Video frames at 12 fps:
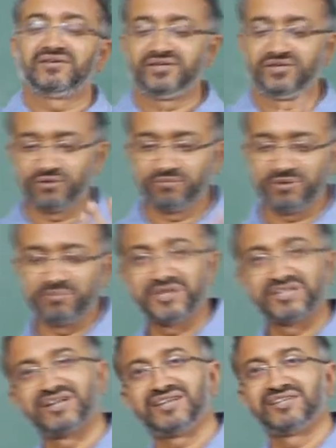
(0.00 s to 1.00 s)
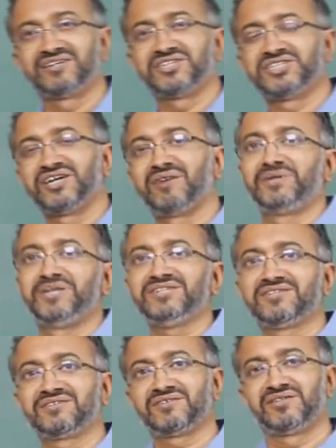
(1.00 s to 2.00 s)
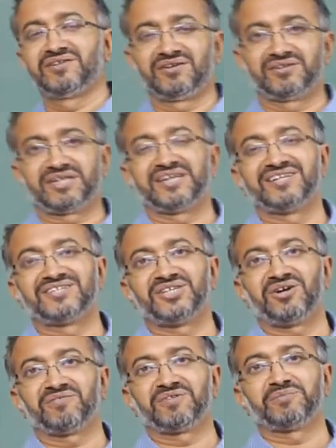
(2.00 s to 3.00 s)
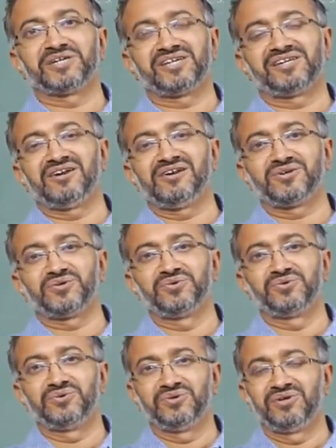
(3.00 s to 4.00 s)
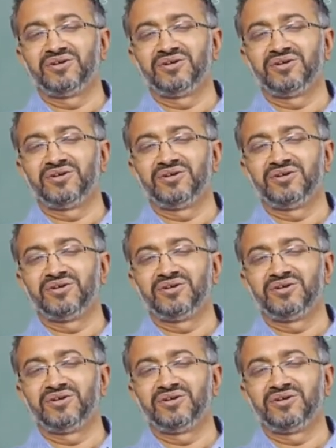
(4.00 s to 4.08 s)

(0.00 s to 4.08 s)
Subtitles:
You remember that inertia means the tendency of the material to